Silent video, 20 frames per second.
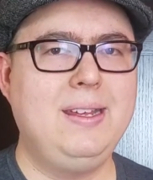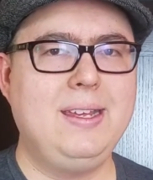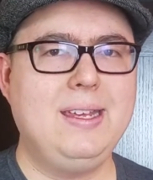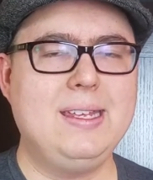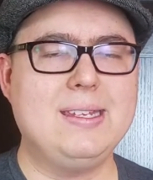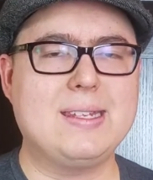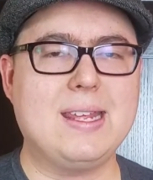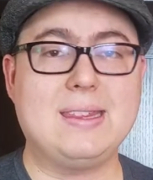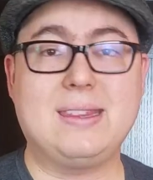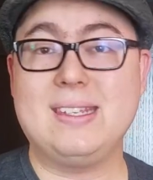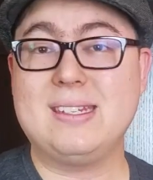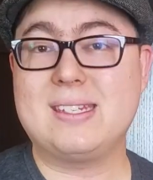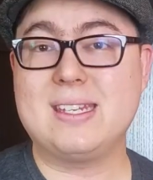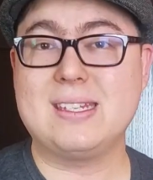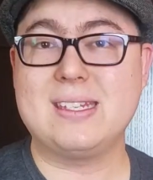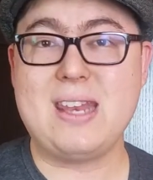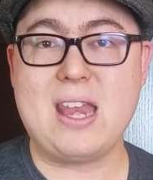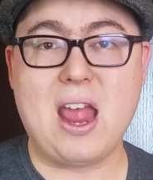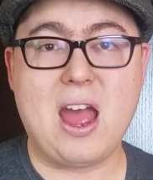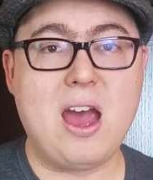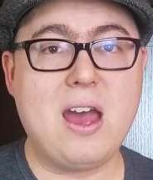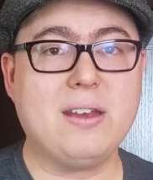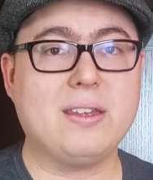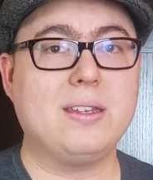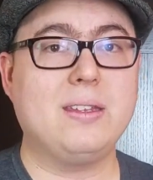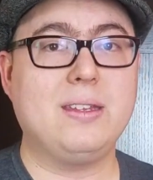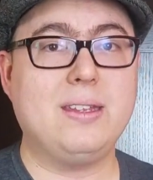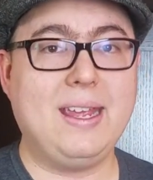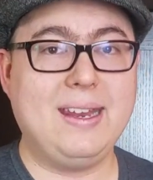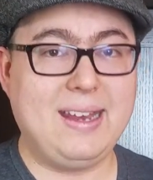is that this is not
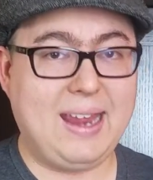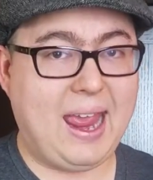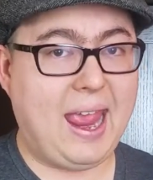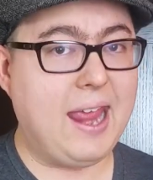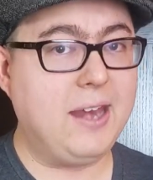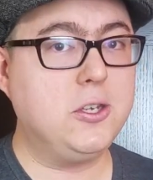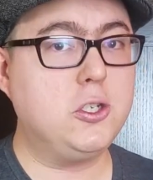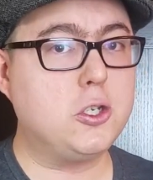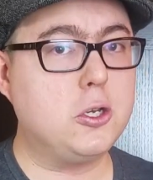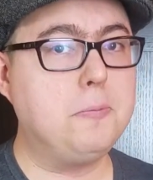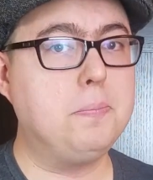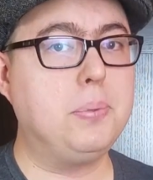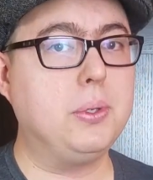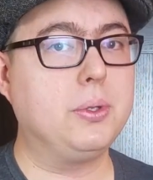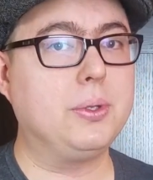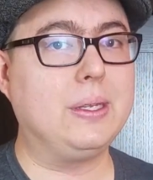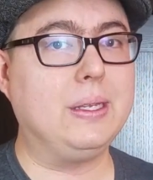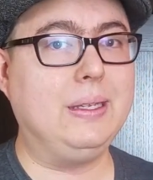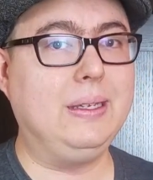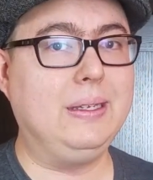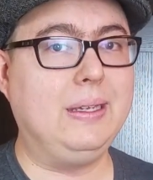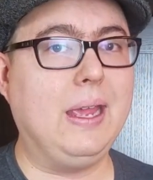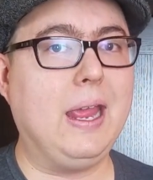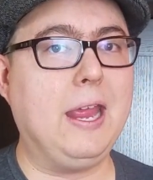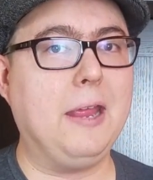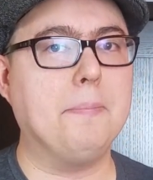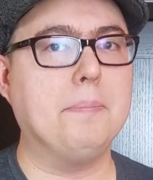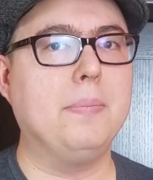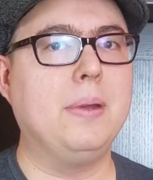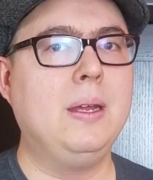an engine building
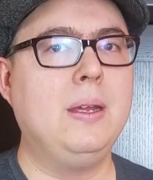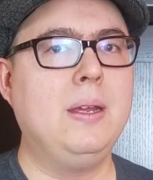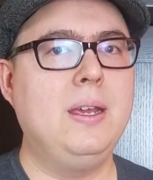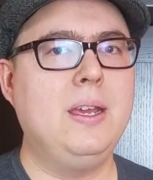game.